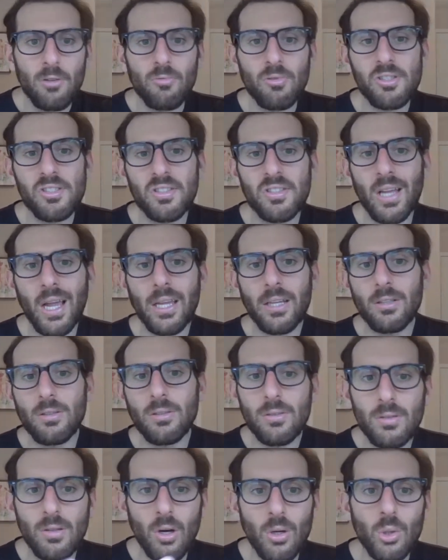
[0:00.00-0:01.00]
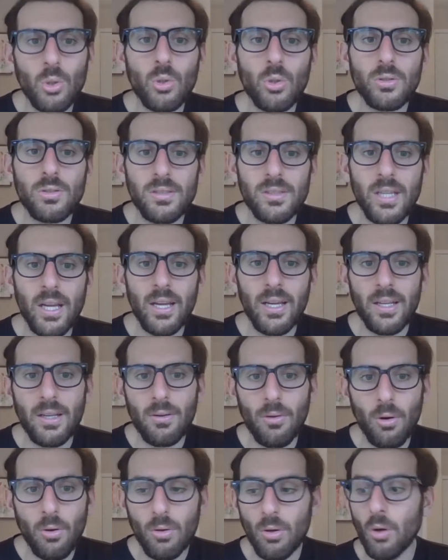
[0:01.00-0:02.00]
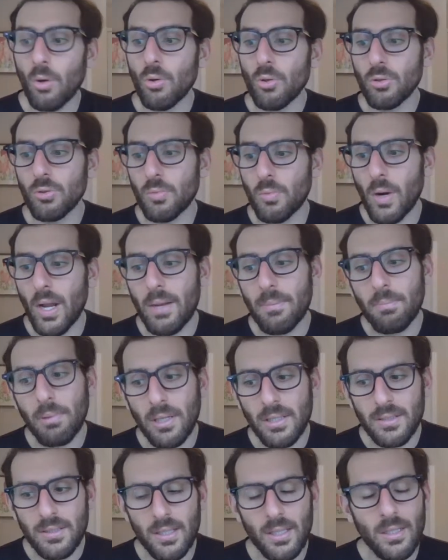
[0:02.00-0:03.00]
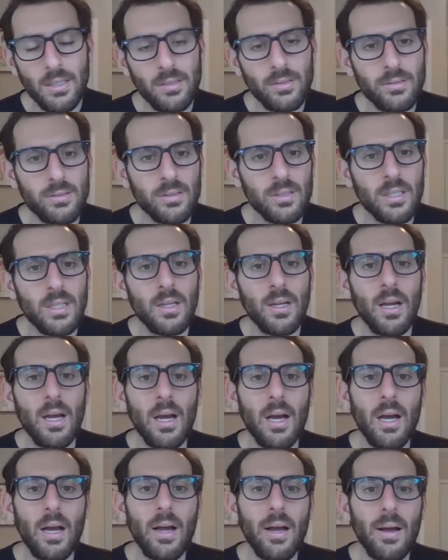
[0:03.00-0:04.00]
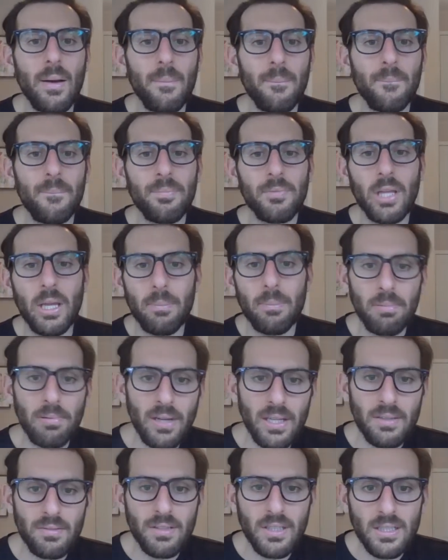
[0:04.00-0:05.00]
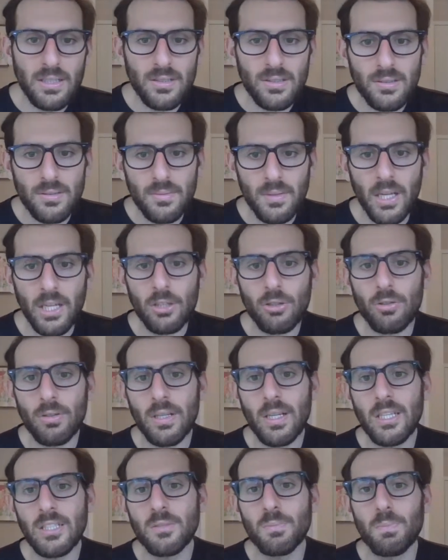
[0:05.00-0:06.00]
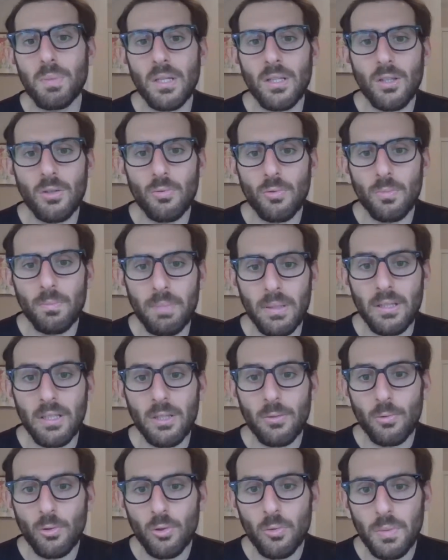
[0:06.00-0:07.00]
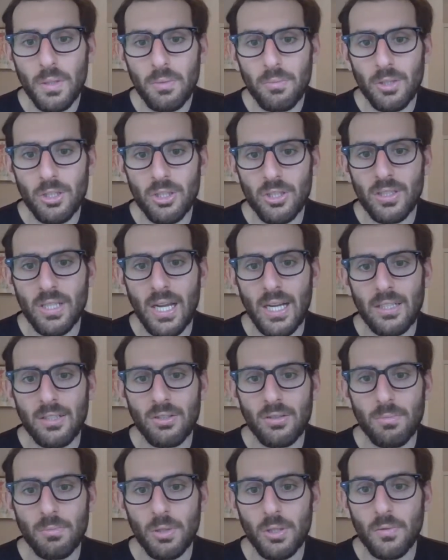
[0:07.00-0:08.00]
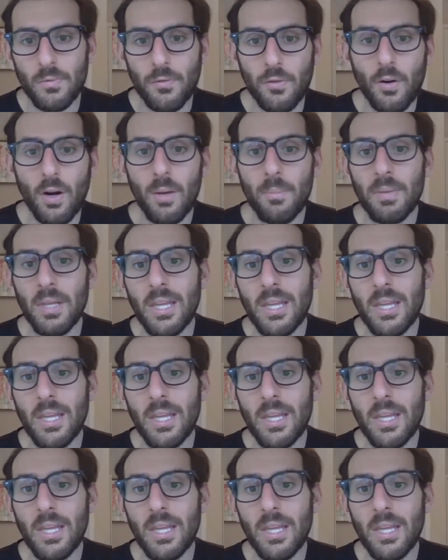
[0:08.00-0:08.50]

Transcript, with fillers: recycle old, dead, old red blood cells. Um, and platelets. It creates bil bilirubin, which is actually which from